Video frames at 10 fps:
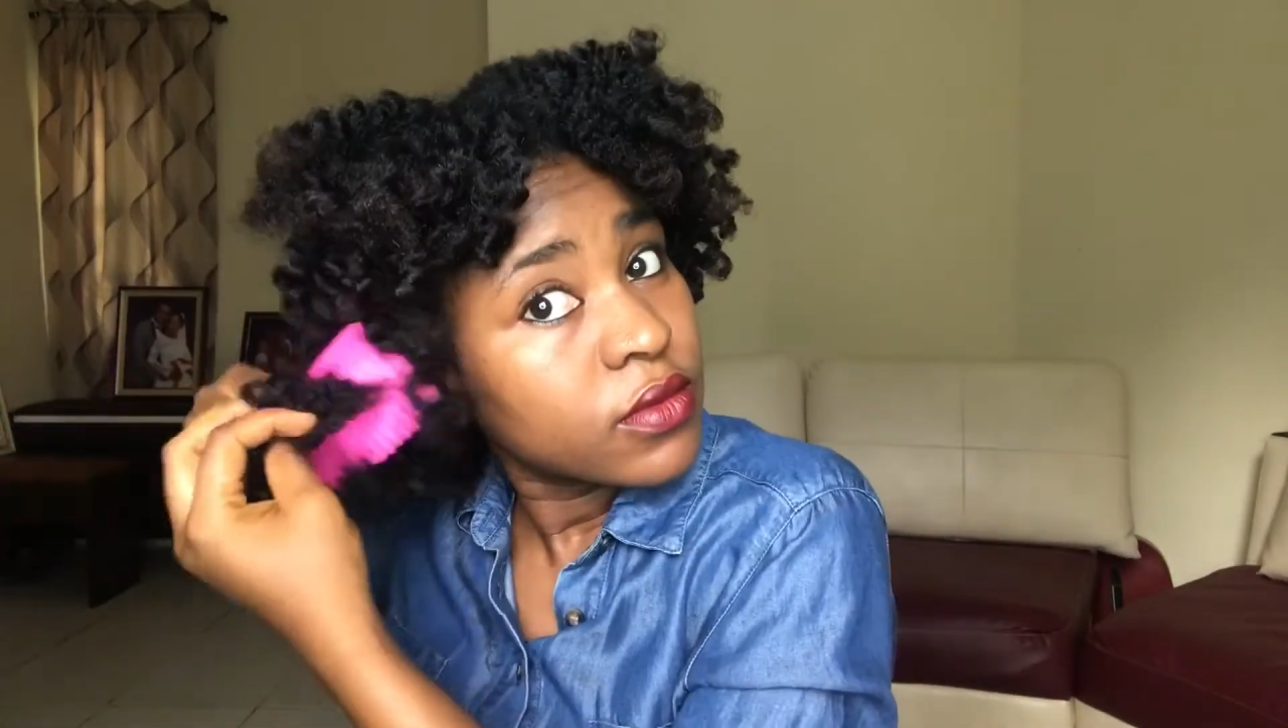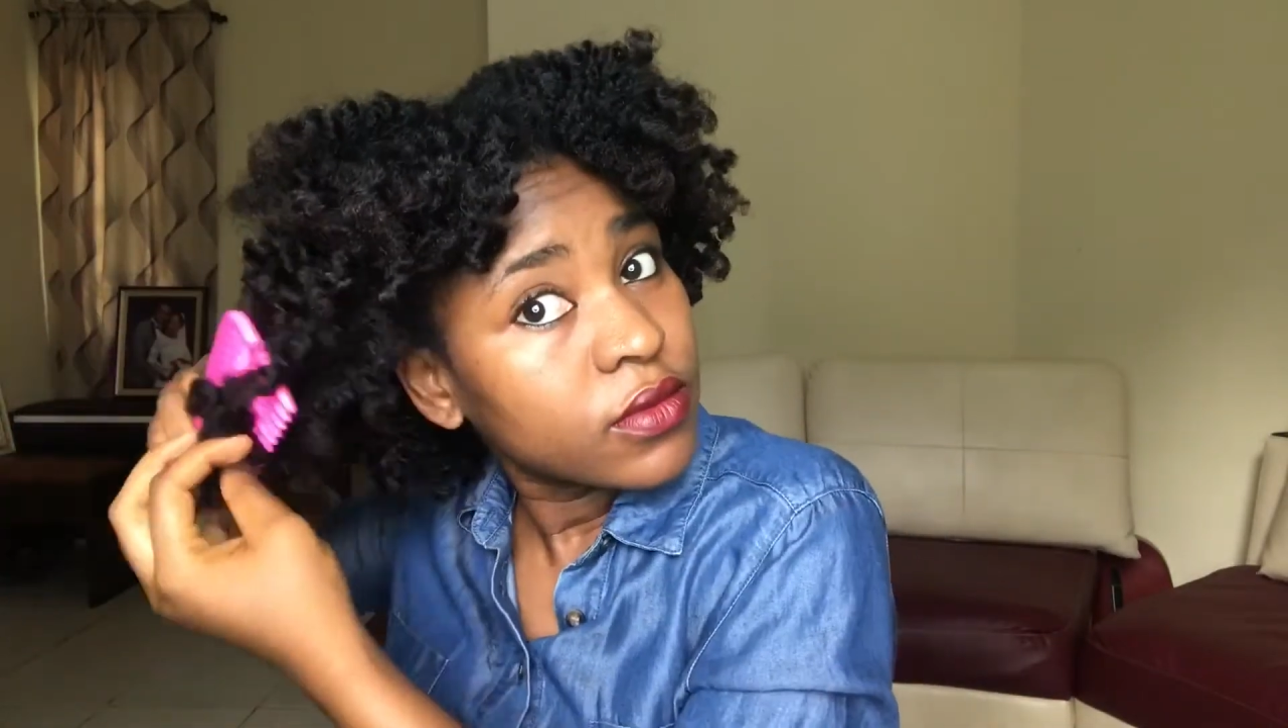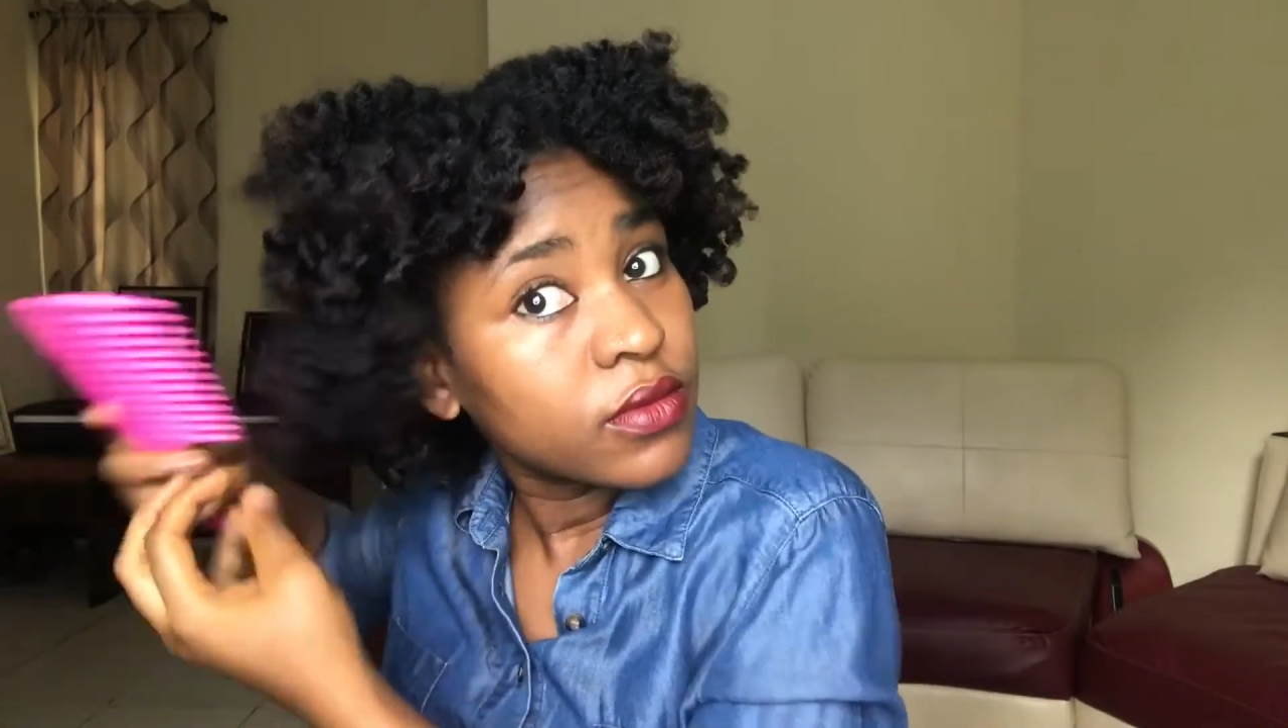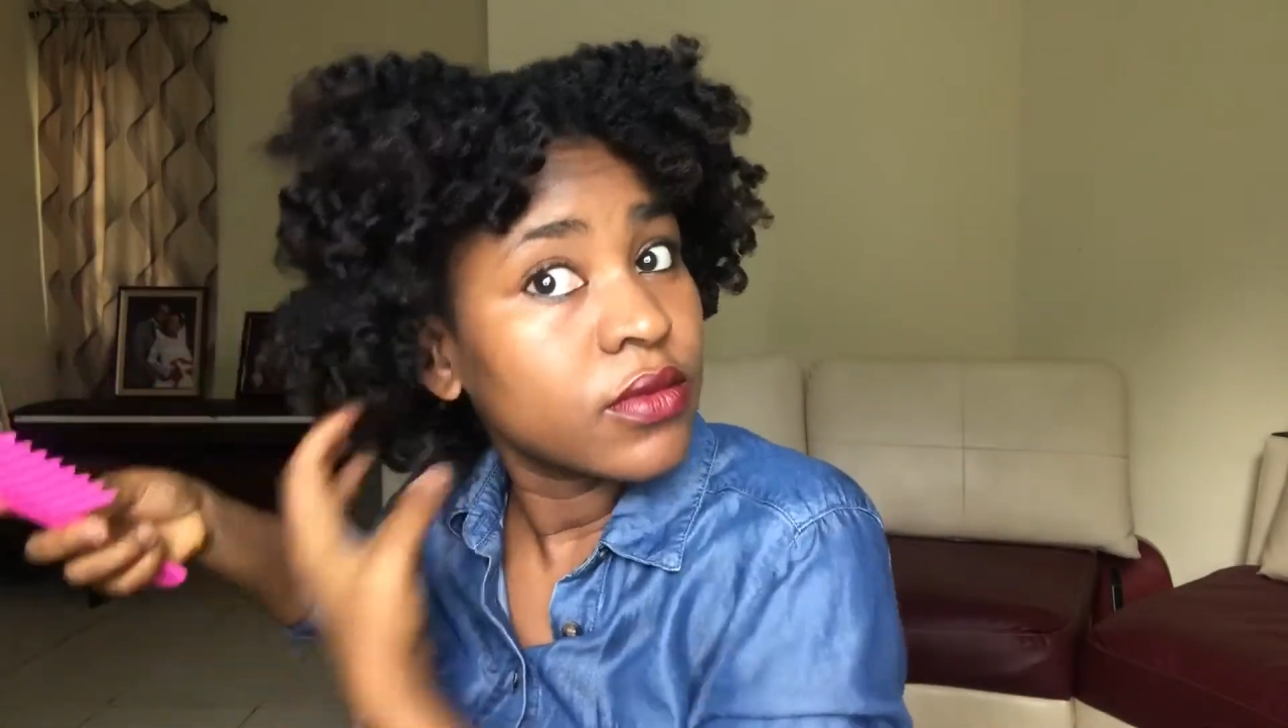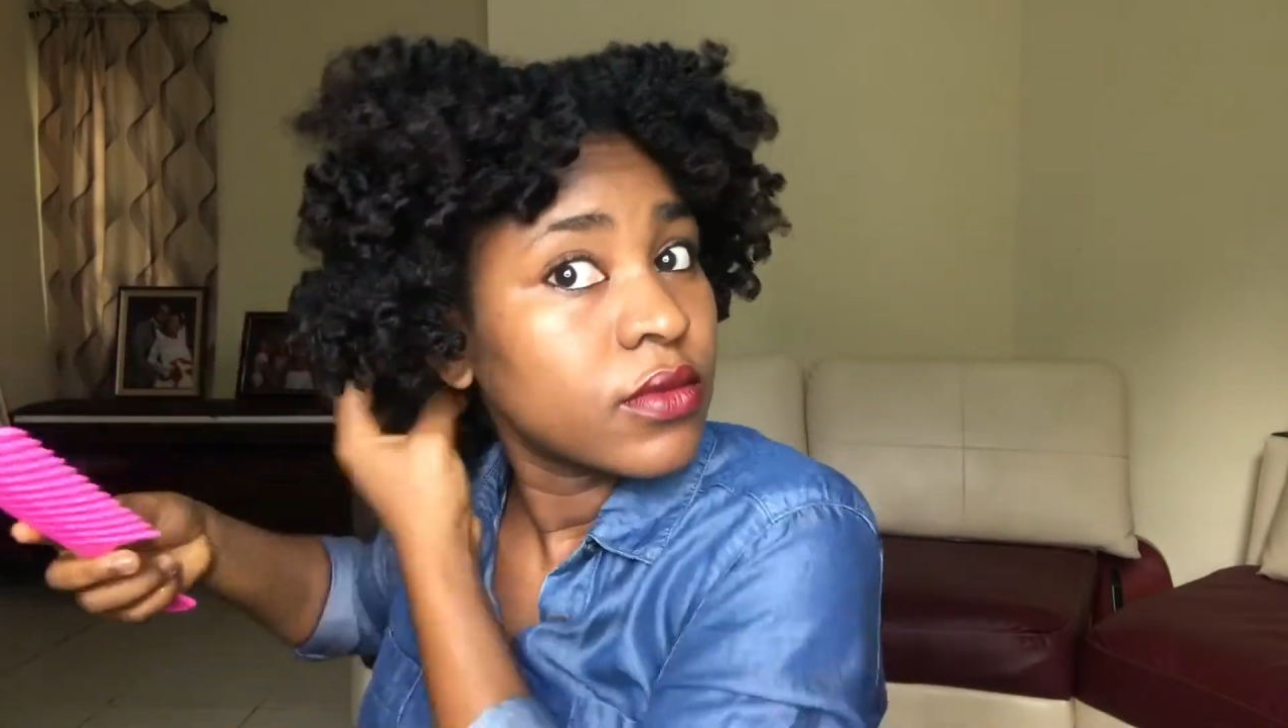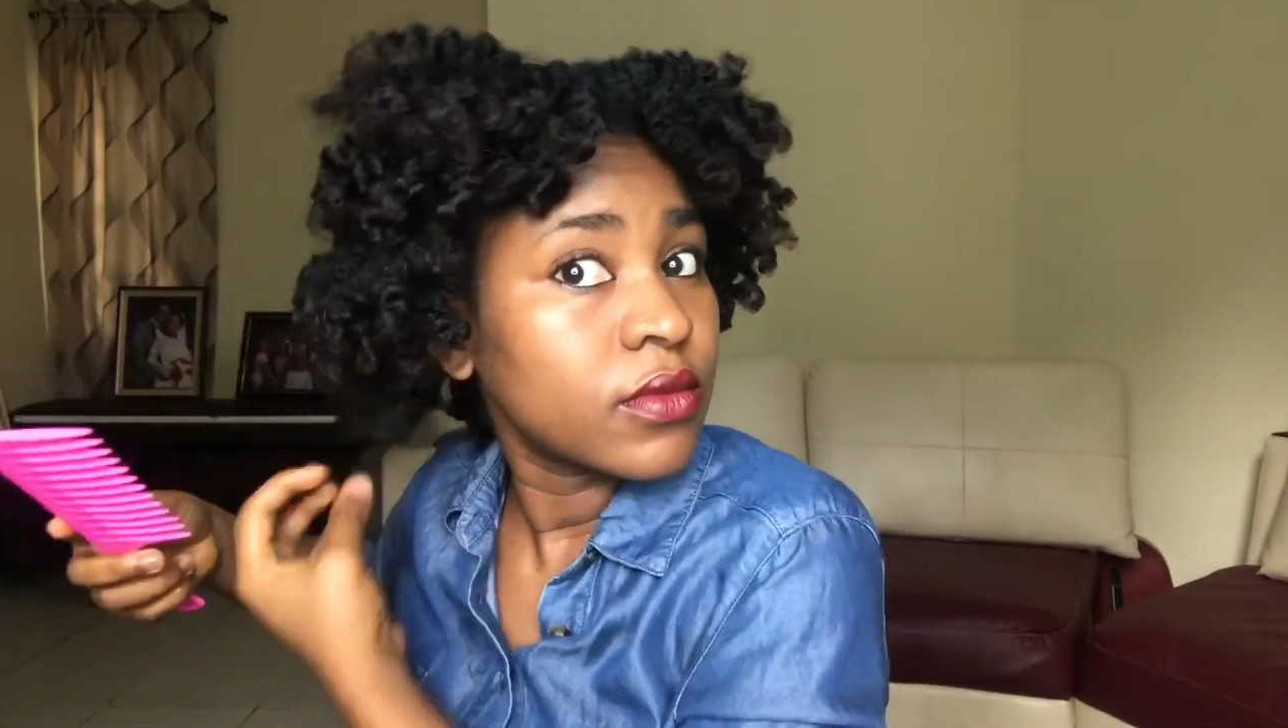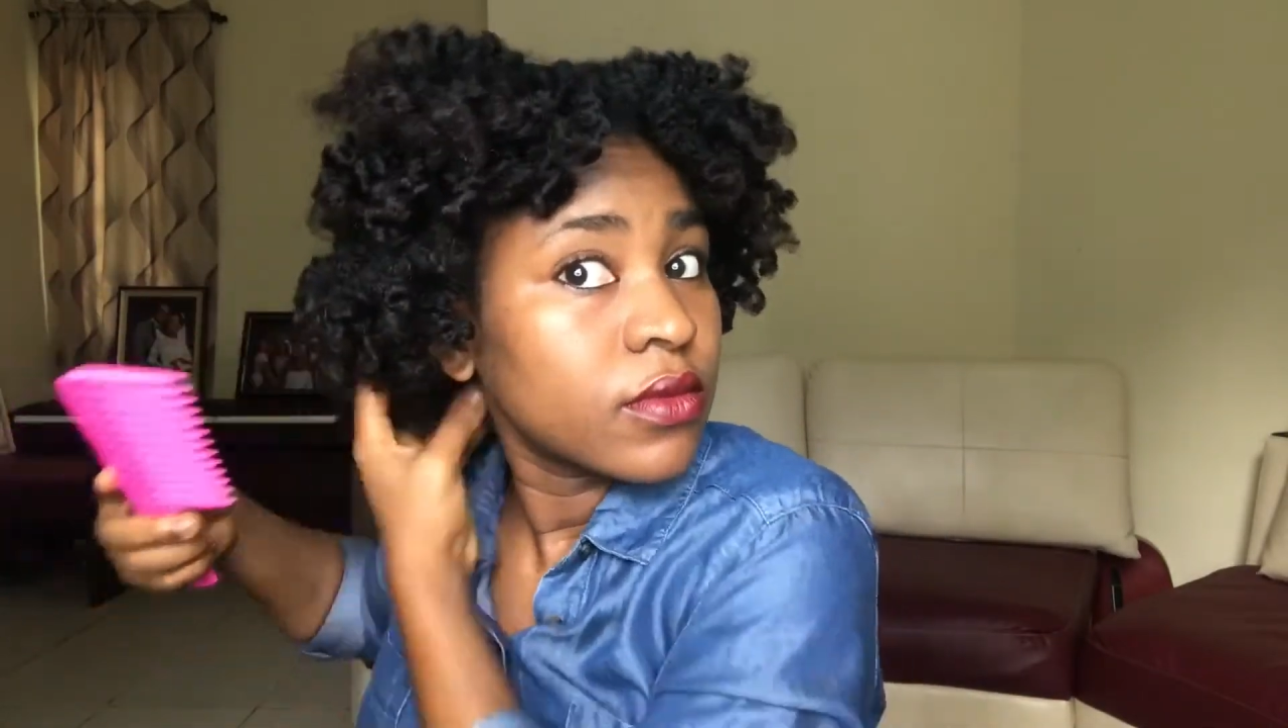to give your